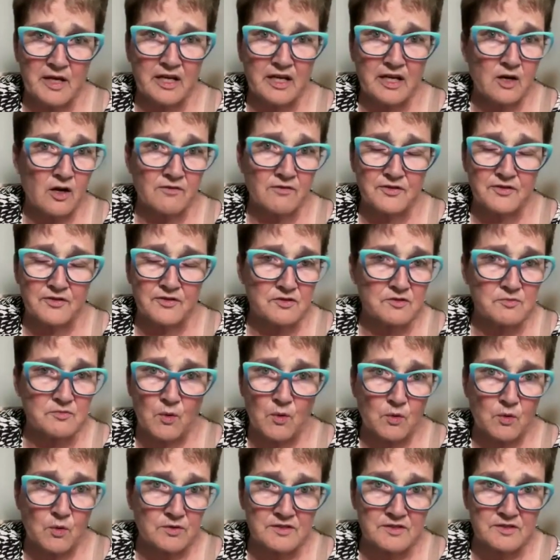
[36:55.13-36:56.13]
make off those
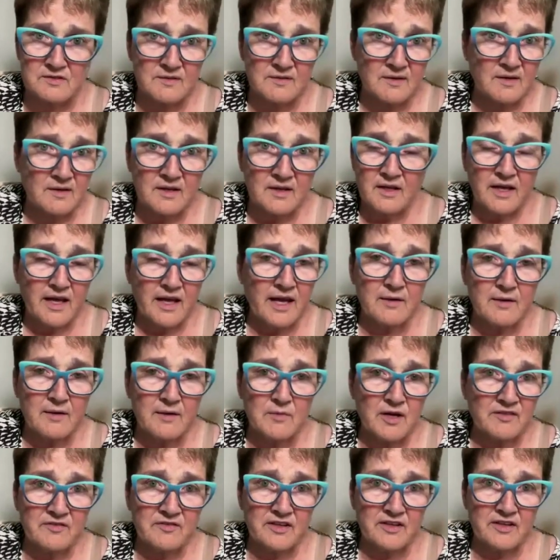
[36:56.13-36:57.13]
bowls at
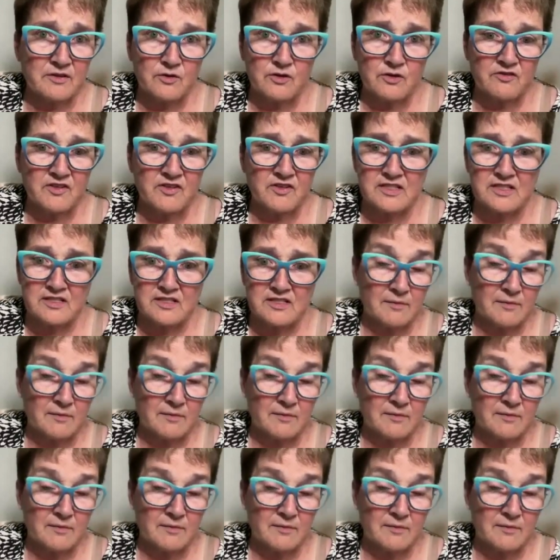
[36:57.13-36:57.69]
my vendor events.